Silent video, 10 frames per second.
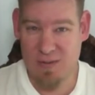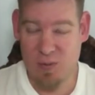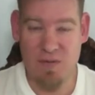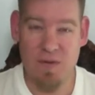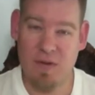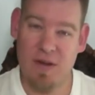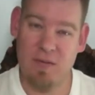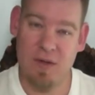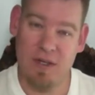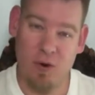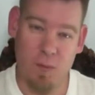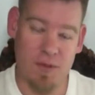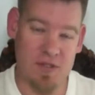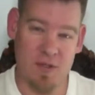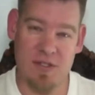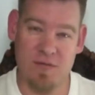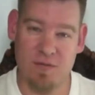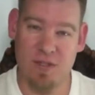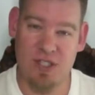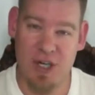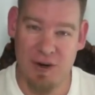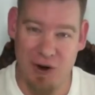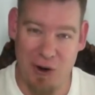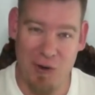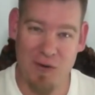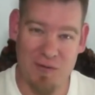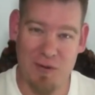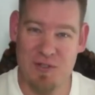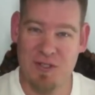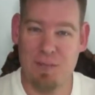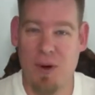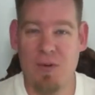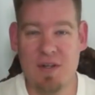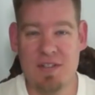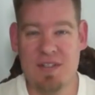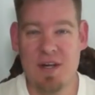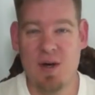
We feel that if we can open source and free share all of those components,